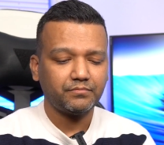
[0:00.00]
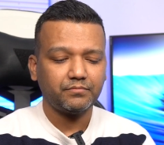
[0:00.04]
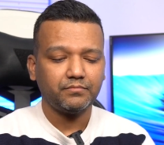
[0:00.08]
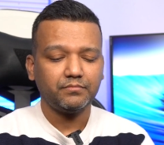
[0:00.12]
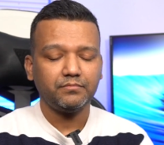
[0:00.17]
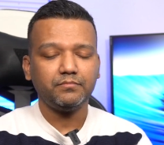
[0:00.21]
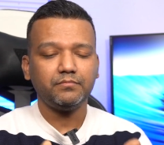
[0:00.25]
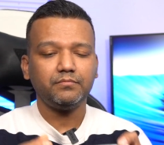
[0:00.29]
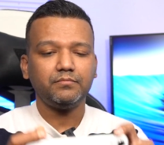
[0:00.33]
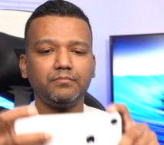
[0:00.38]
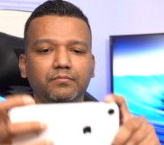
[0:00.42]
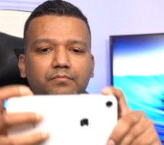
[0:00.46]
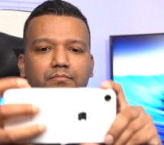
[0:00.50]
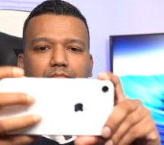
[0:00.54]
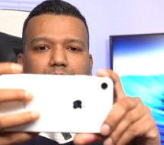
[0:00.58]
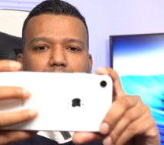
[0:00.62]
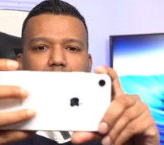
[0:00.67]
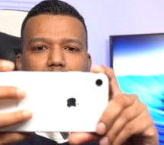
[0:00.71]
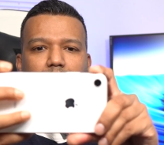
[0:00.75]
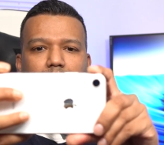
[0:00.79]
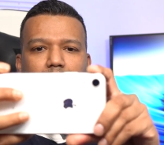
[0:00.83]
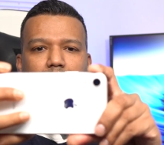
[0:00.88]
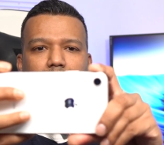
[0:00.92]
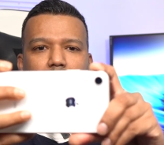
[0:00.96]

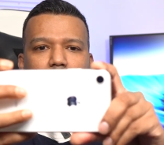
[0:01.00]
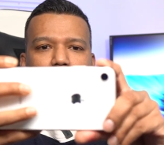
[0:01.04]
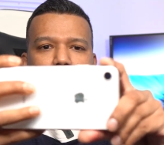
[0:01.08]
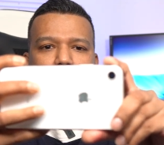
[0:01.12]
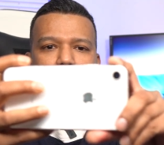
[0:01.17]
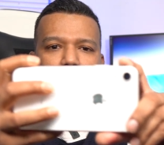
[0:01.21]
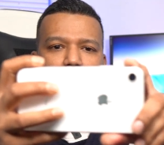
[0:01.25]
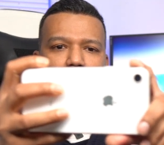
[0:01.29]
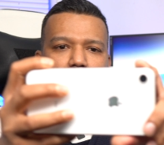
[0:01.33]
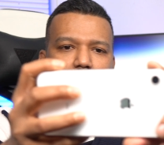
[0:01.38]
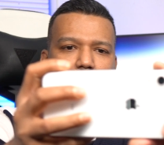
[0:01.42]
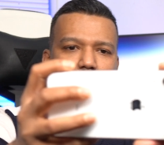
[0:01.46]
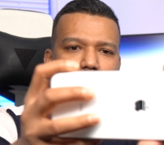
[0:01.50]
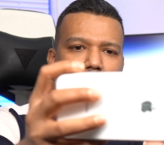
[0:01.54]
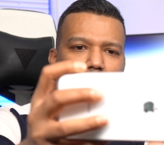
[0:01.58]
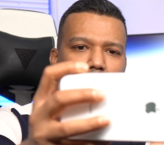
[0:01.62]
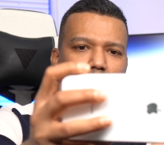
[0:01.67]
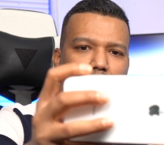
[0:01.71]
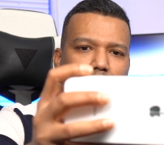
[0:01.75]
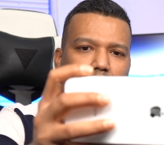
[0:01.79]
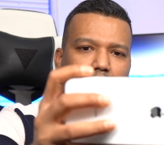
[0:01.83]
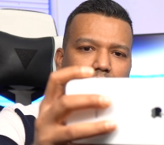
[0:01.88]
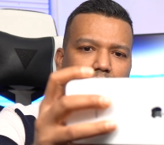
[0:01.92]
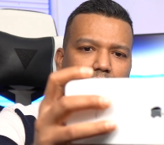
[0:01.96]

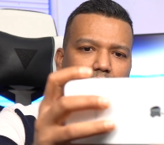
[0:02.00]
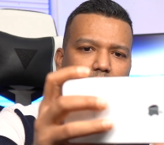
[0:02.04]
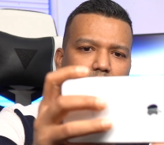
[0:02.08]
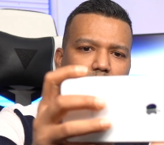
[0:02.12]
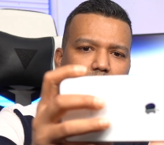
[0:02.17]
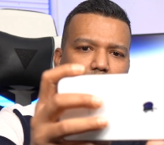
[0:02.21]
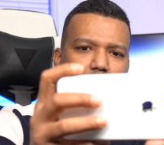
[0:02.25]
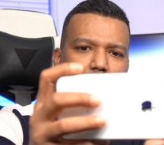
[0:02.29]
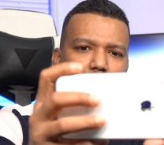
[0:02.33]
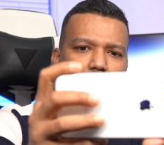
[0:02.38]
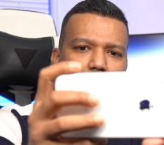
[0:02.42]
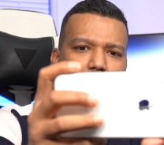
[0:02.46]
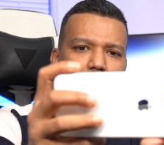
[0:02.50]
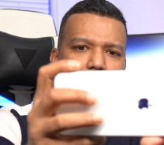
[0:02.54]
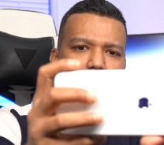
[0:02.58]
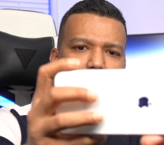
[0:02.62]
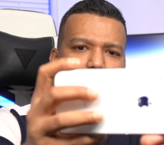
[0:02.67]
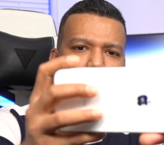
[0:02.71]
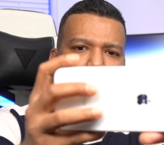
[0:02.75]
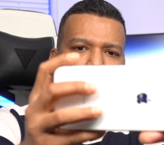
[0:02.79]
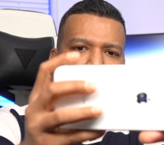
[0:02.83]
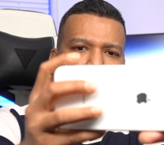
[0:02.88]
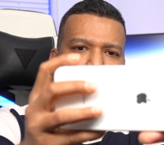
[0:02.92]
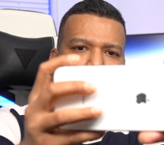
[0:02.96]

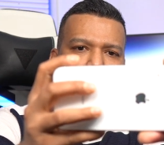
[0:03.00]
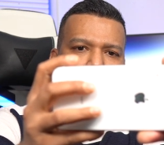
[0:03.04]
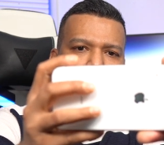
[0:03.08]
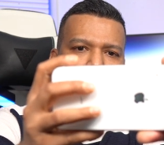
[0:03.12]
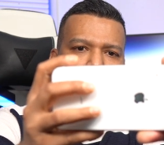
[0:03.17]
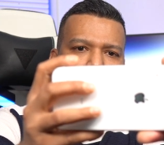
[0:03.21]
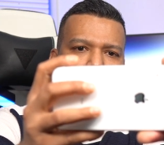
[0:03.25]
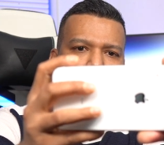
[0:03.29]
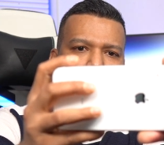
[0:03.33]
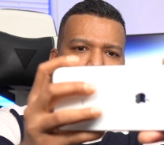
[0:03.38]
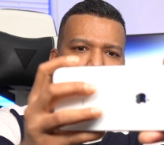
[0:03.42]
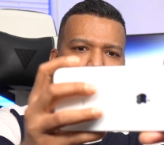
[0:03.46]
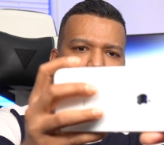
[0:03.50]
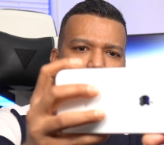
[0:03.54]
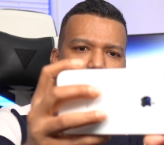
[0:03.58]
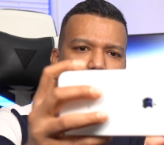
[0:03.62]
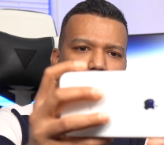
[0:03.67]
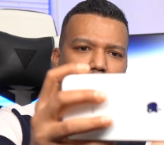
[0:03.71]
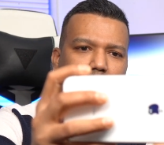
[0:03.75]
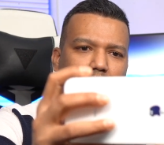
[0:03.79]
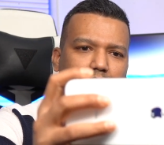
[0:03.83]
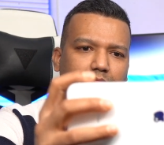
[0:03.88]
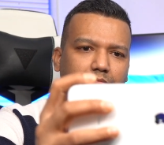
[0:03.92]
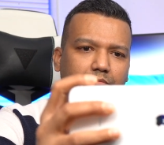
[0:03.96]

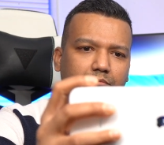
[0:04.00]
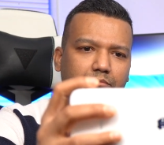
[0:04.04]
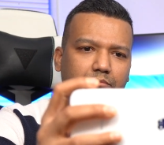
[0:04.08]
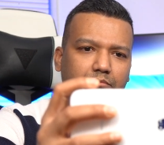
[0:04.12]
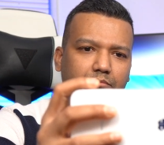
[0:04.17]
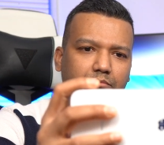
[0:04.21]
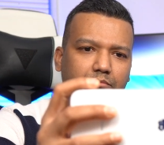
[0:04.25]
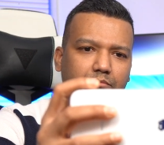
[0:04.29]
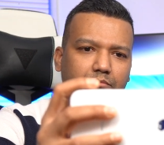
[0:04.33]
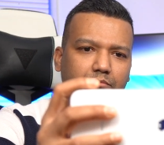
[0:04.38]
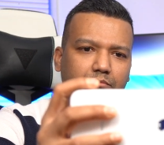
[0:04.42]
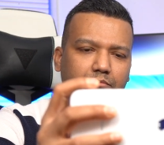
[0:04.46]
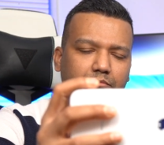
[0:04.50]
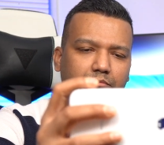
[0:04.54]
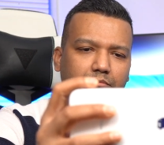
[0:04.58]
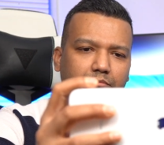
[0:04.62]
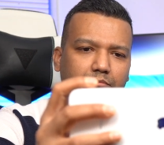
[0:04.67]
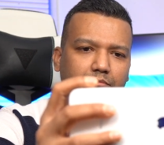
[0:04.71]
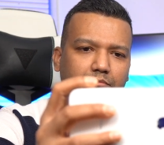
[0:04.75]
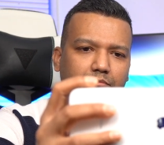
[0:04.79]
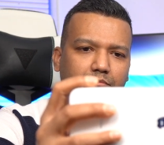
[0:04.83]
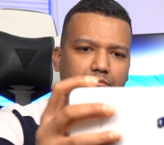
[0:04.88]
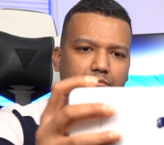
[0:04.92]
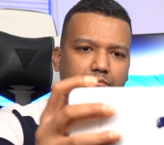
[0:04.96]

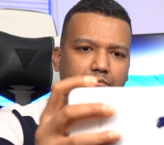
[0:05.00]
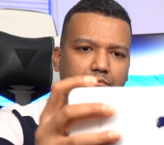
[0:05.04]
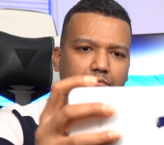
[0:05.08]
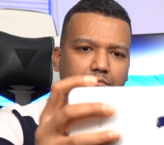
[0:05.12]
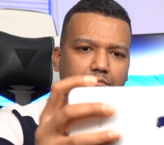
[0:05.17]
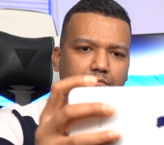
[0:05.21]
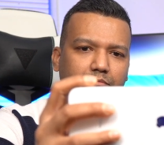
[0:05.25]
No one is speaking in this clip.